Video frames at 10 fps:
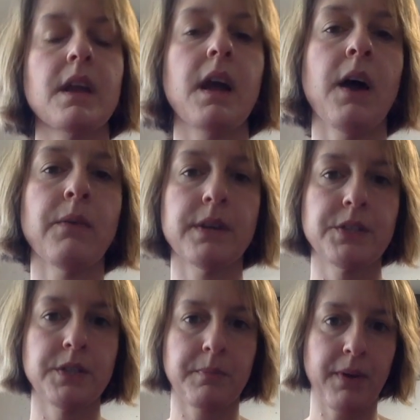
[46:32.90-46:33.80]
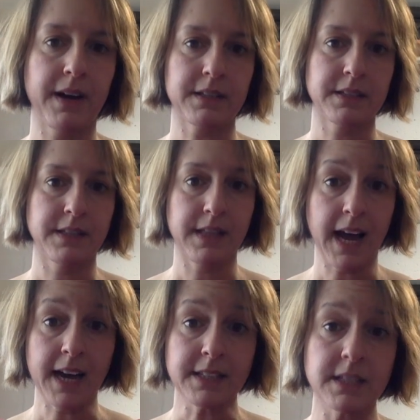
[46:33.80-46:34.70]
I want you to practice
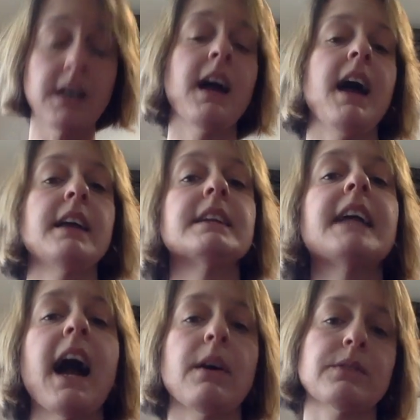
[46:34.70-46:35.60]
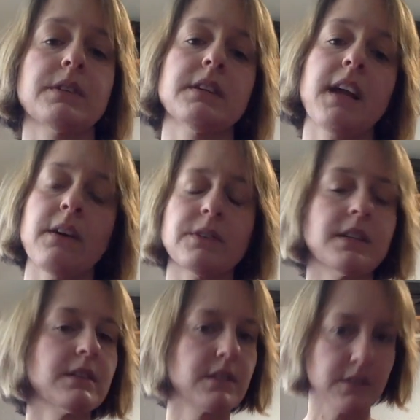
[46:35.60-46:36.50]
that and count.
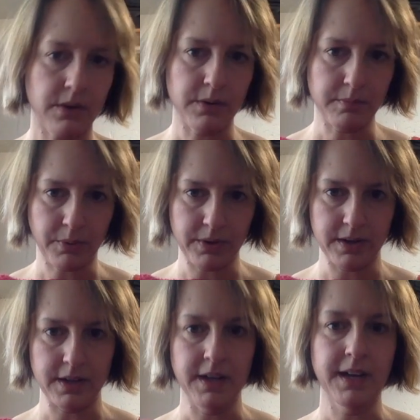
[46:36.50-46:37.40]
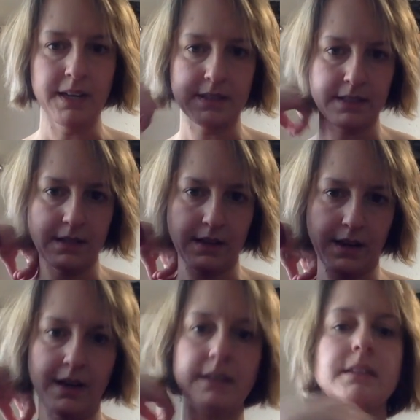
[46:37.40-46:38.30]
Counting is so important. It's
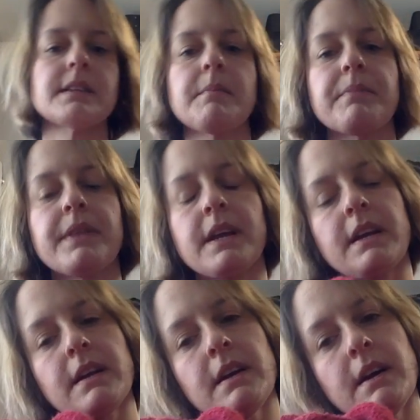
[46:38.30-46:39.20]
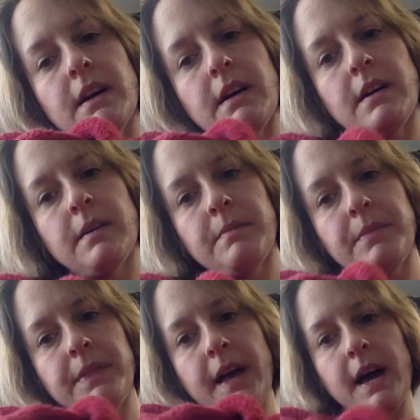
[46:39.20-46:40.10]
not something
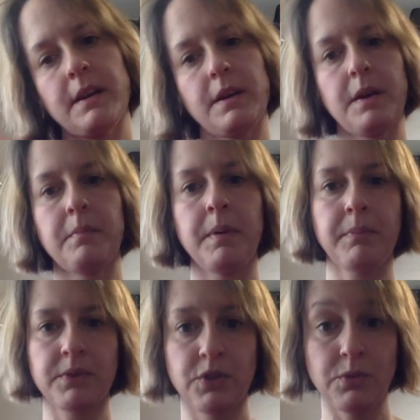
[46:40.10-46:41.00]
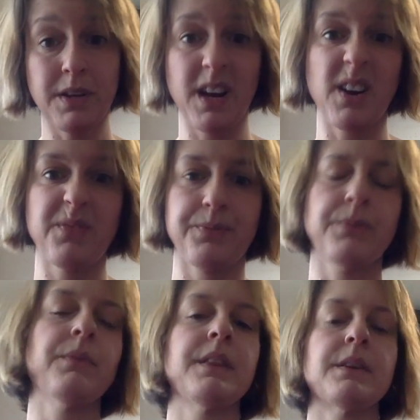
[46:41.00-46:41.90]
that people do enough
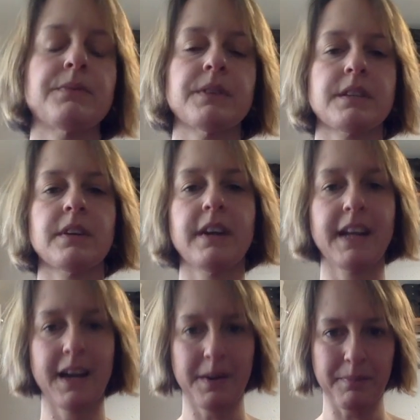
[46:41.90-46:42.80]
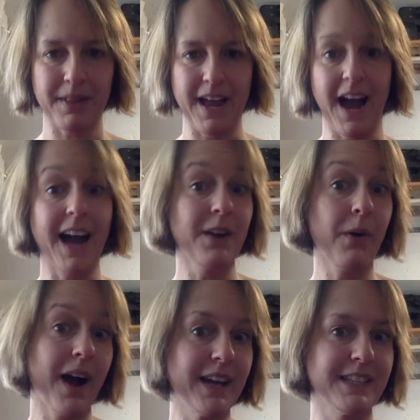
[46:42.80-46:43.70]
when they're first starting how to play. I know
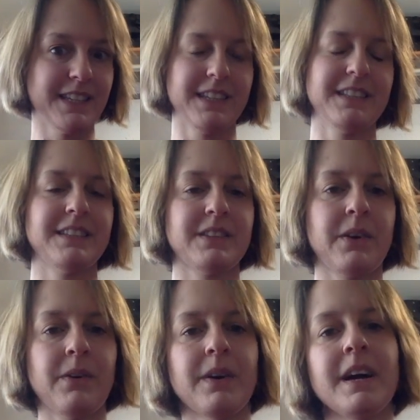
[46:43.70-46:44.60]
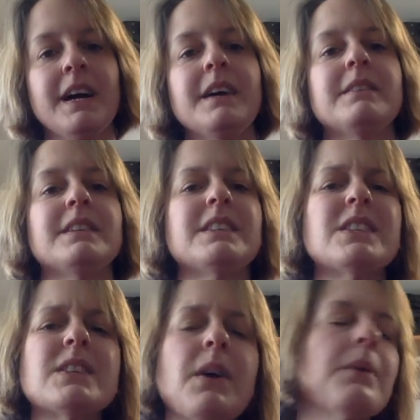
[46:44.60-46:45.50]
I didn't, so but it's
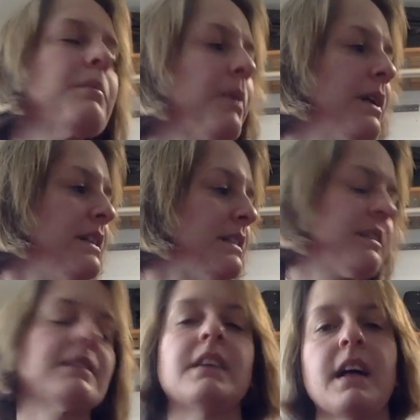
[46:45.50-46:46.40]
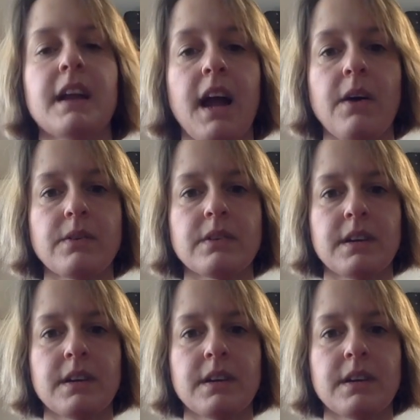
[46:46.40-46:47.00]
so important to learn how to count.